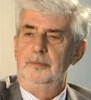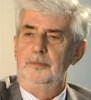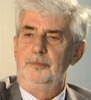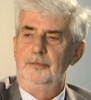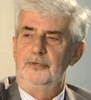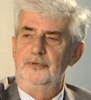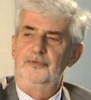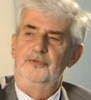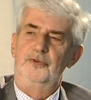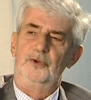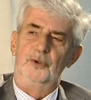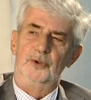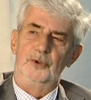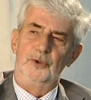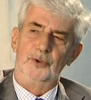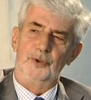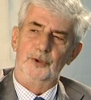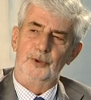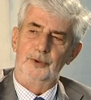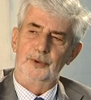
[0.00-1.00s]

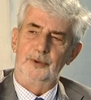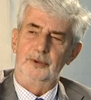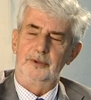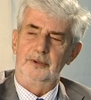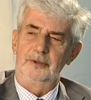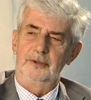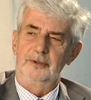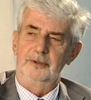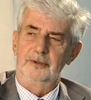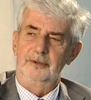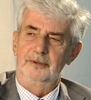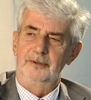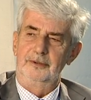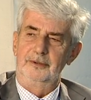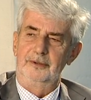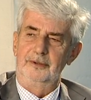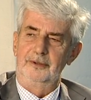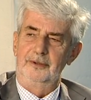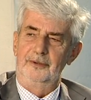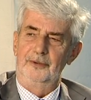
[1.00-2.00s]
Before
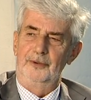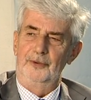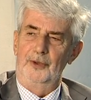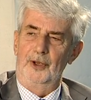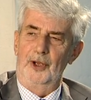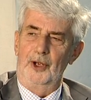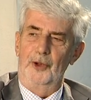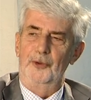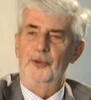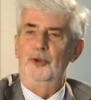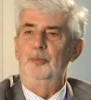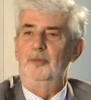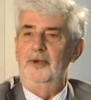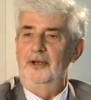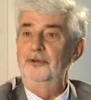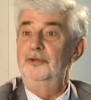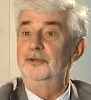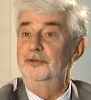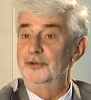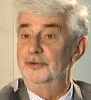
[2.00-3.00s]
other
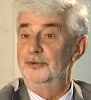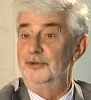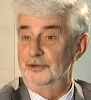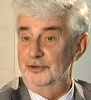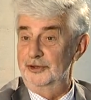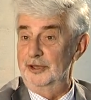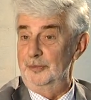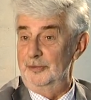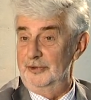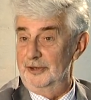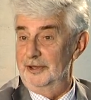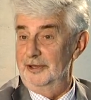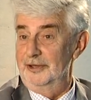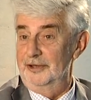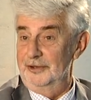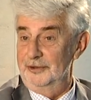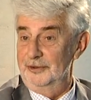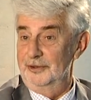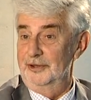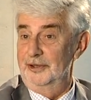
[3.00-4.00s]
methods of
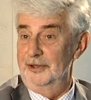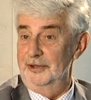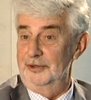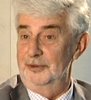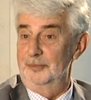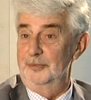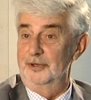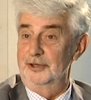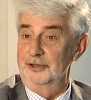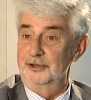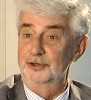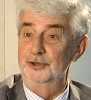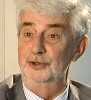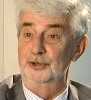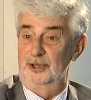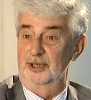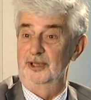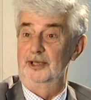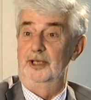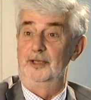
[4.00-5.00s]
disseminating the database
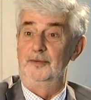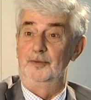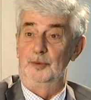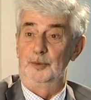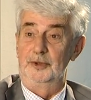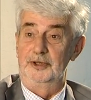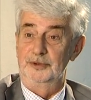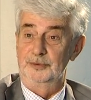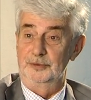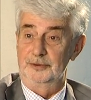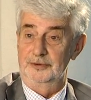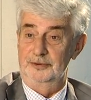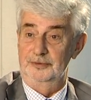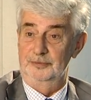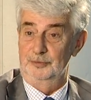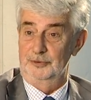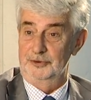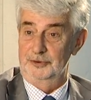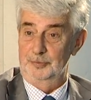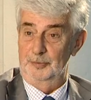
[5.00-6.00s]
took over, which
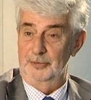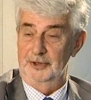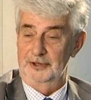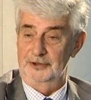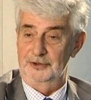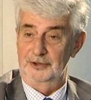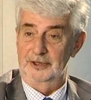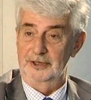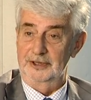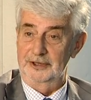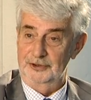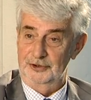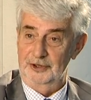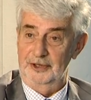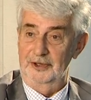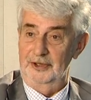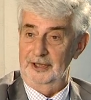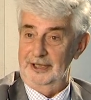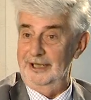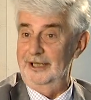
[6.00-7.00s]
was basically
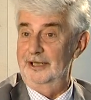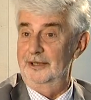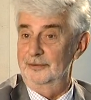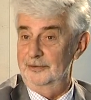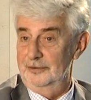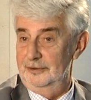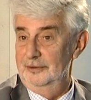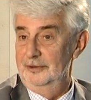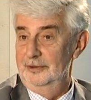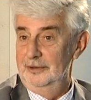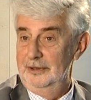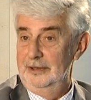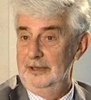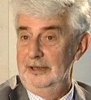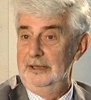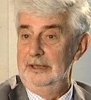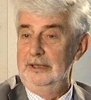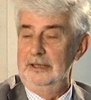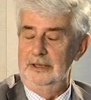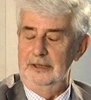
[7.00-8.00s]
sending out
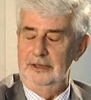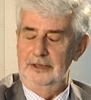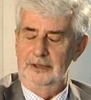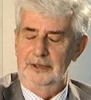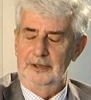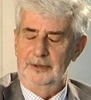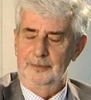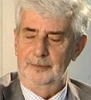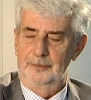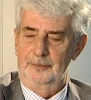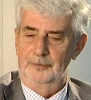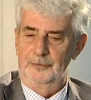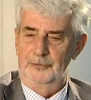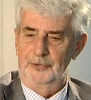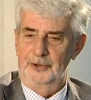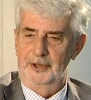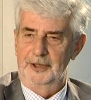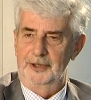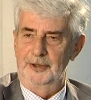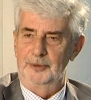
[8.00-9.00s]
the
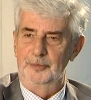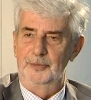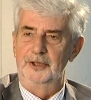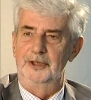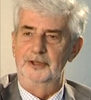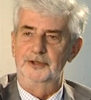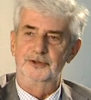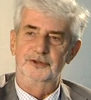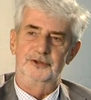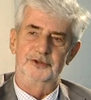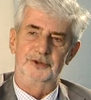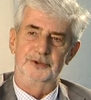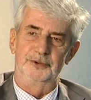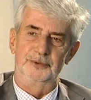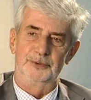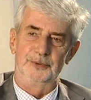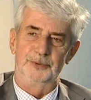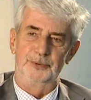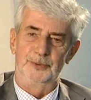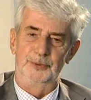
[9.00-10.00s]
database
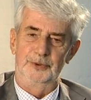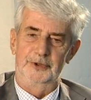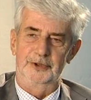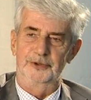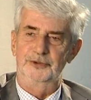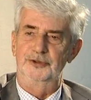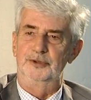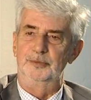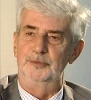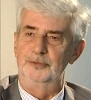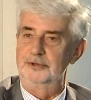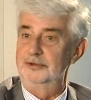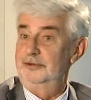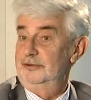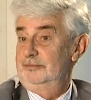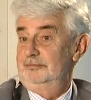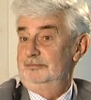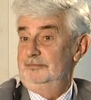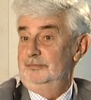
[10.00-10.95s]
to customers,